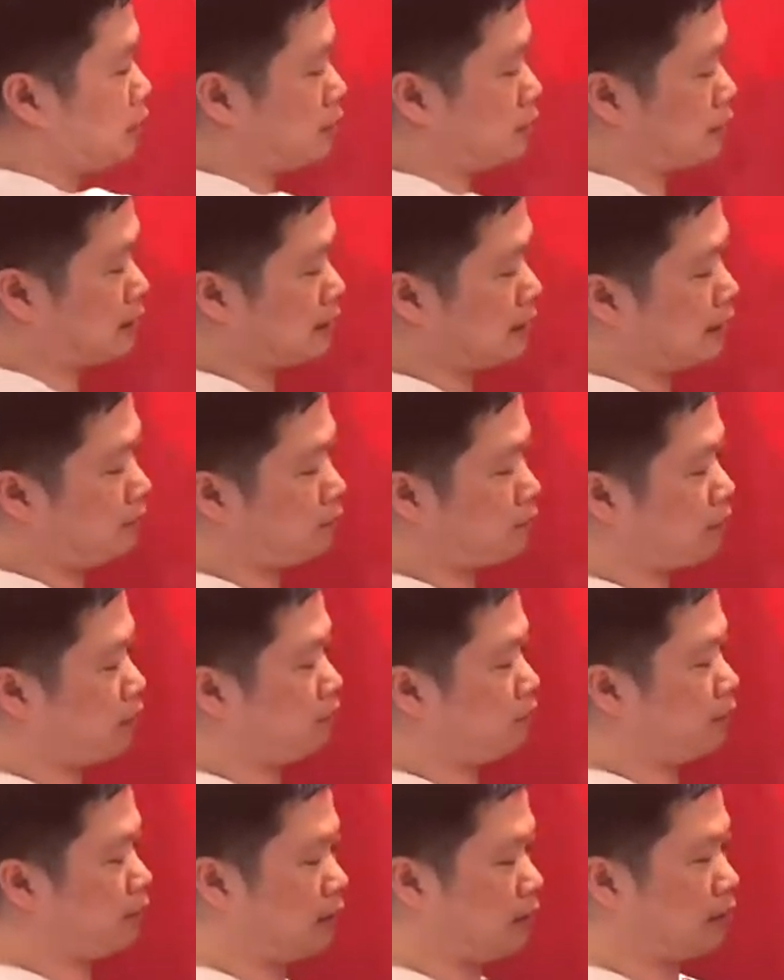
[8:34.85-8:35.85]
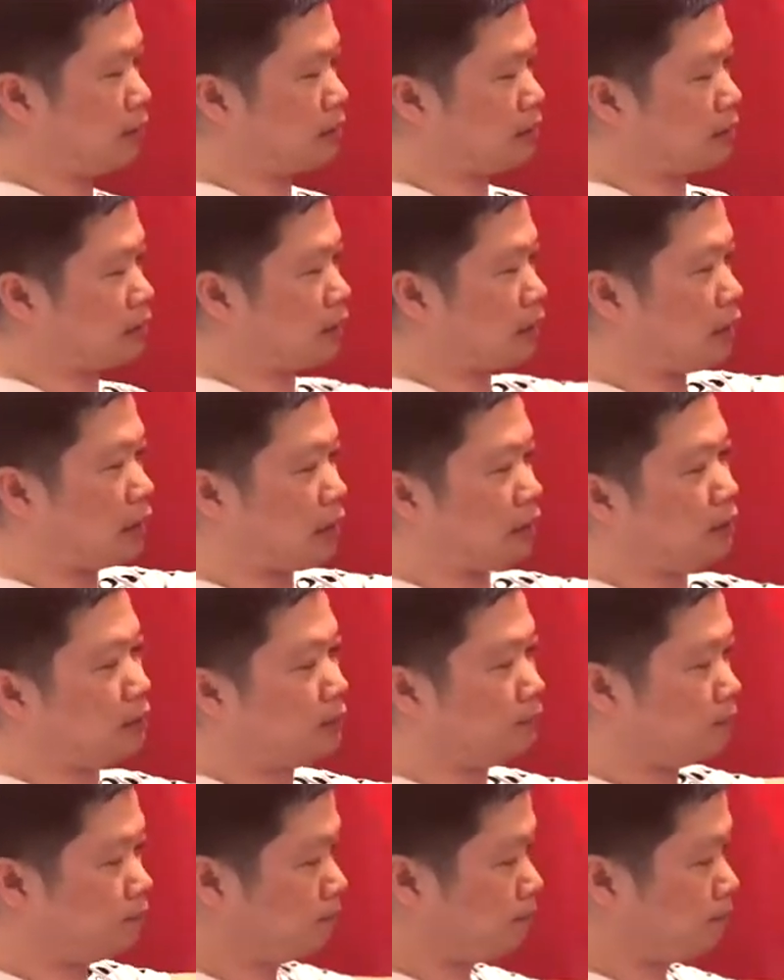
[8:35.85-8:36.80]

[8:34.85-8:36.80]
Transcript: the same thing for the other side.